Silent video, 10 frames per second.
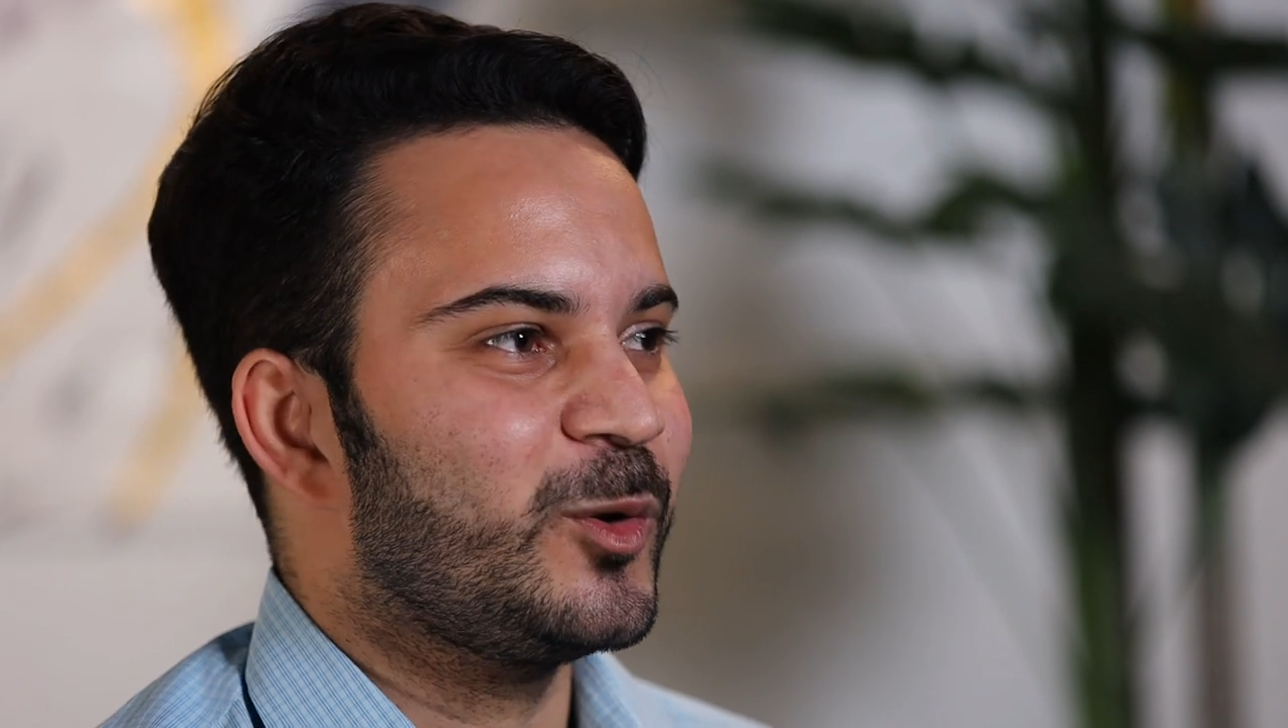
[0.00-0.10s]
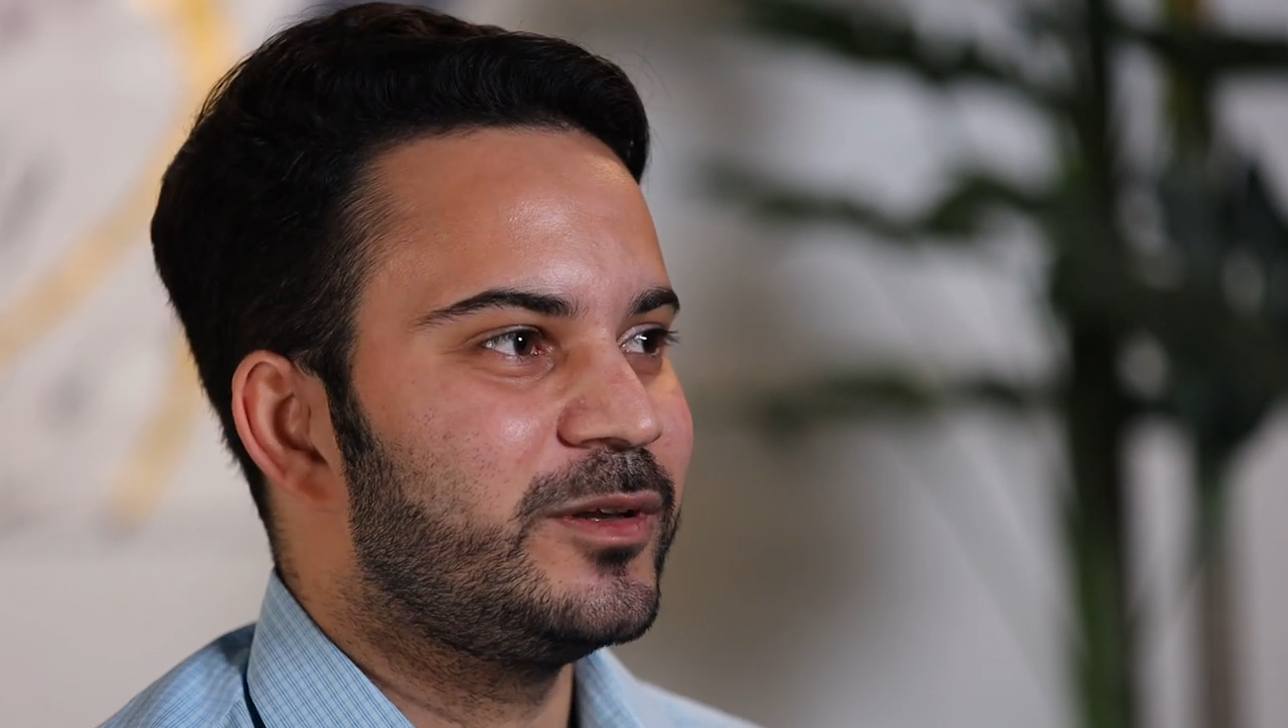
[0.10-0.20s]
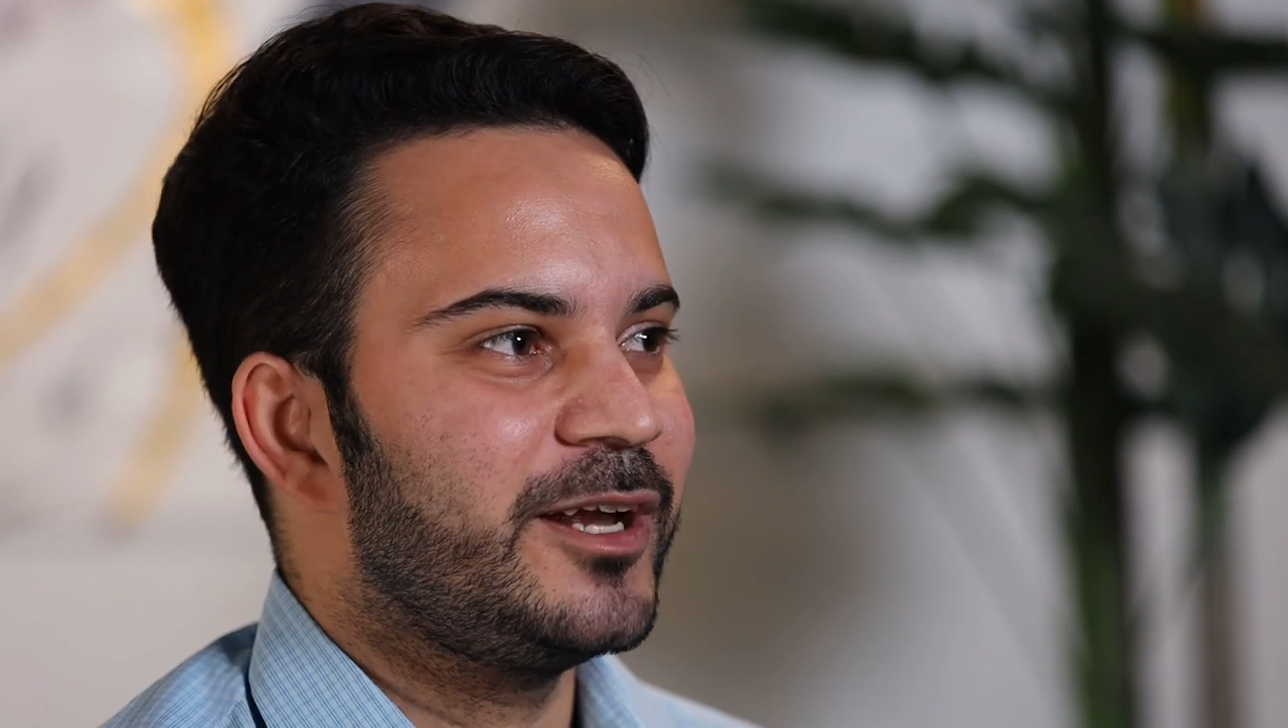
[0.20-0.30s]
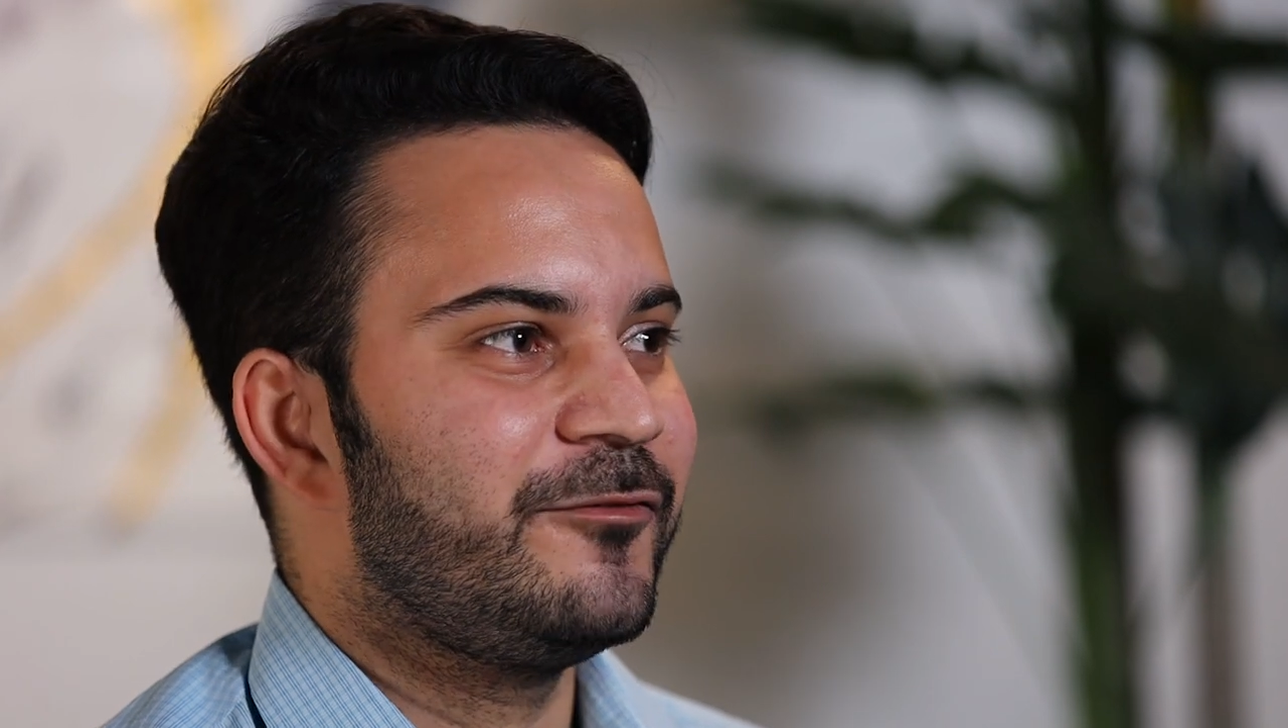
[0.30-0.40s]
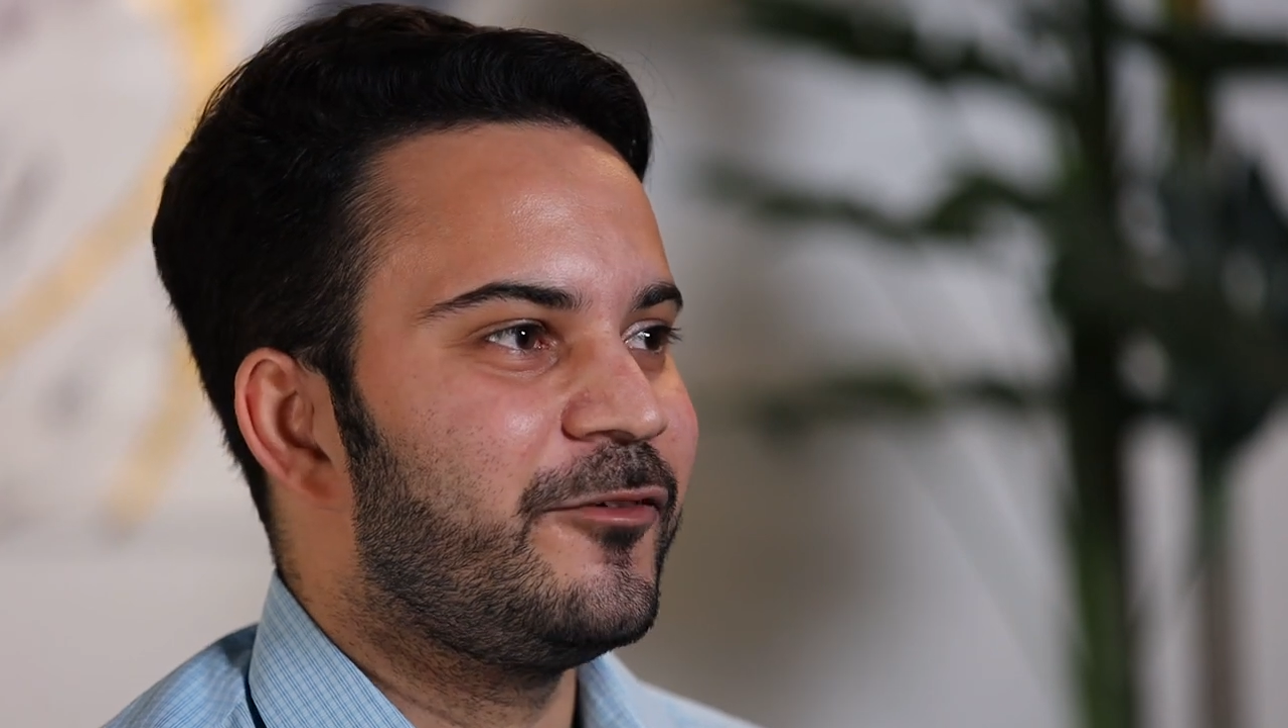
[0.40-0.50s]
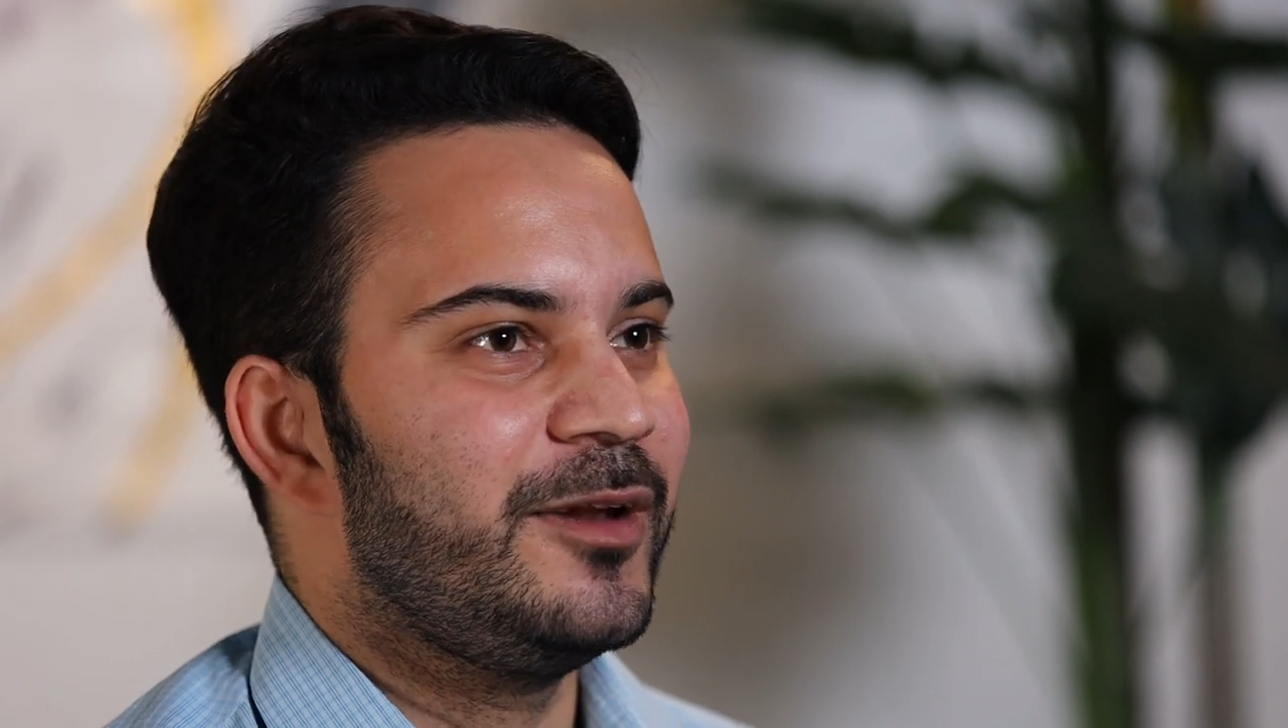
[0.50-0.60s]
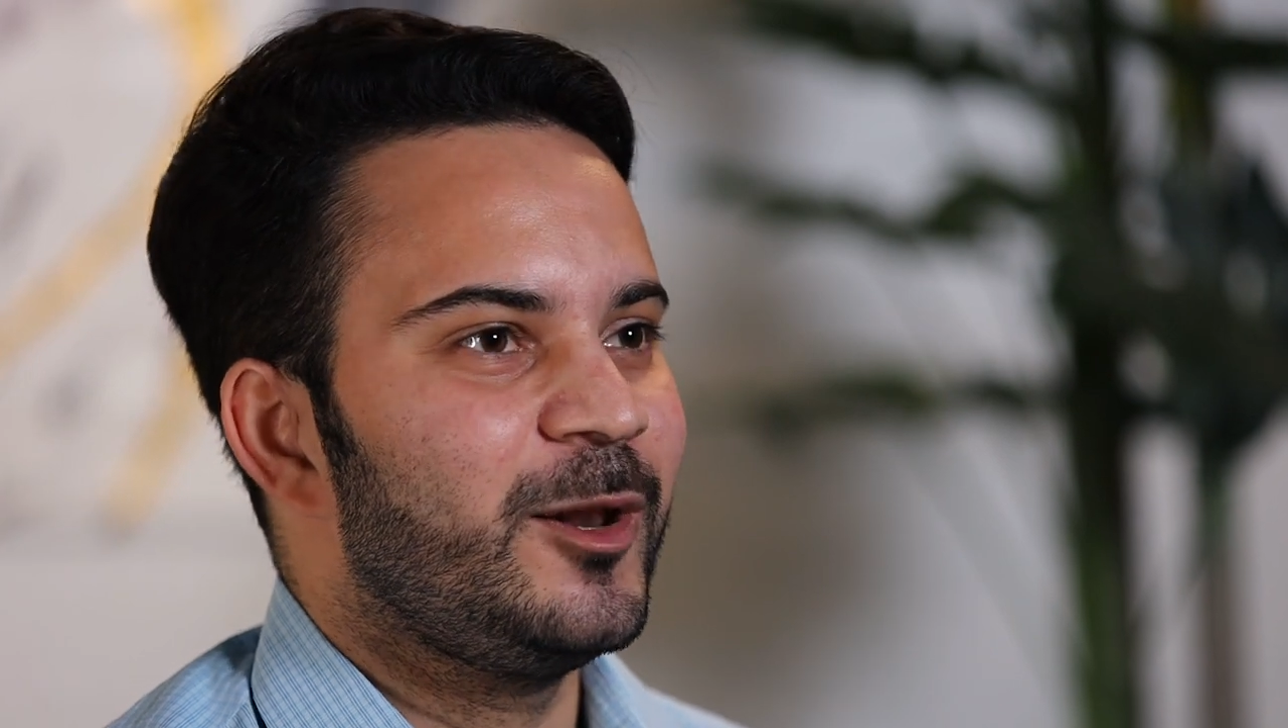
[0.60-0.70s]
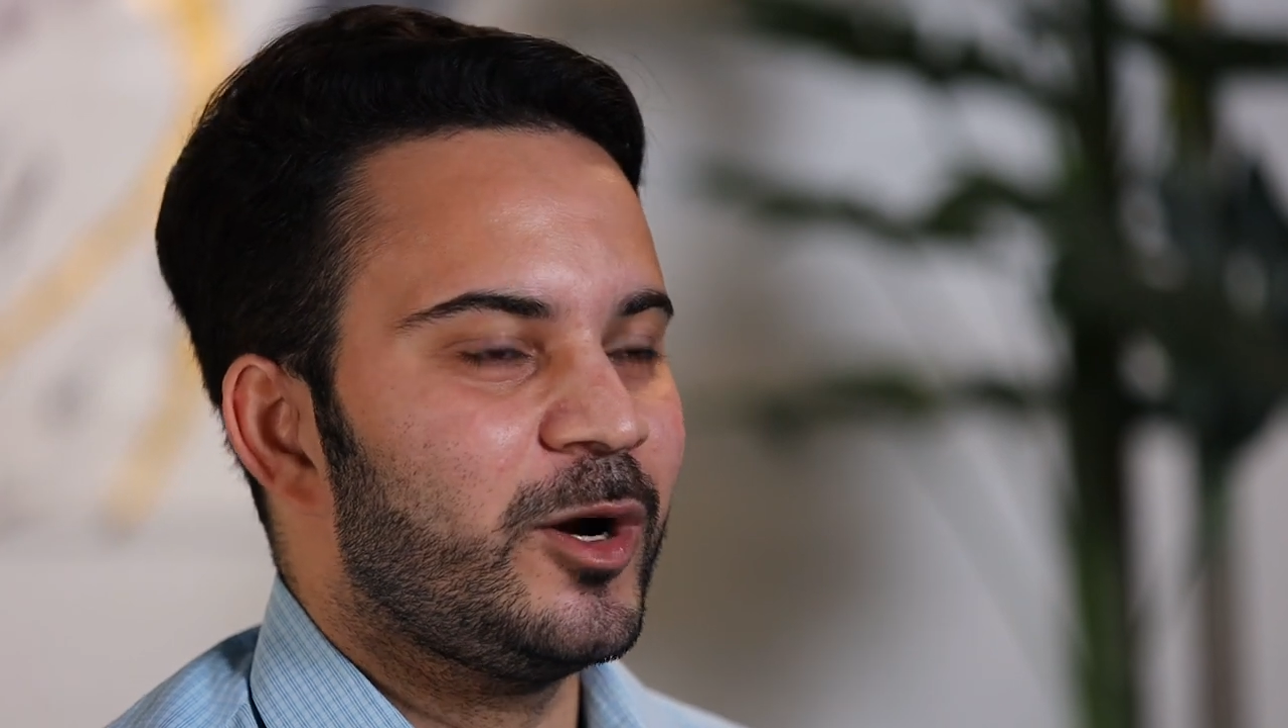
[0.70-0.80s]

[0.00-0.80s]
told that we will